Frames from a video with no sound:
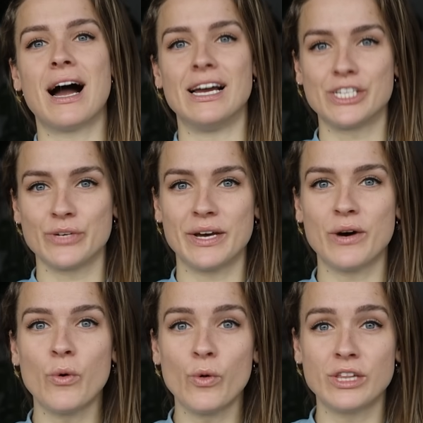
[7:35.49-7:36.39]
I do
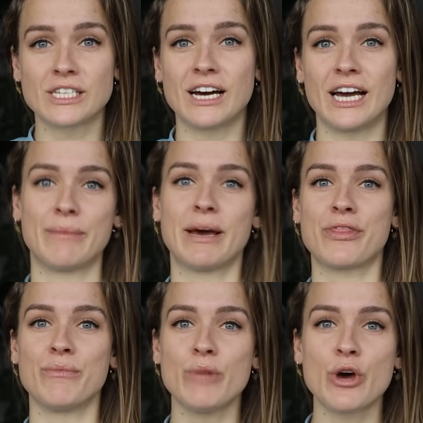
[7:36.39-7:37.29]
all the time
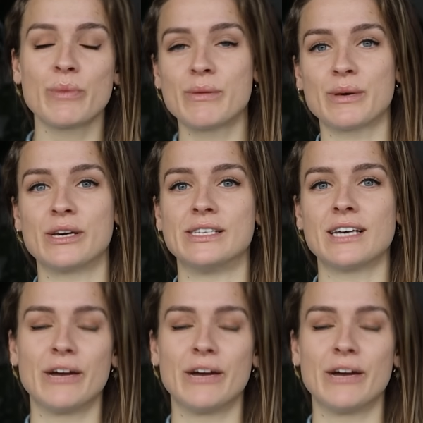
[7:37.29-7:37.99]
at the moment because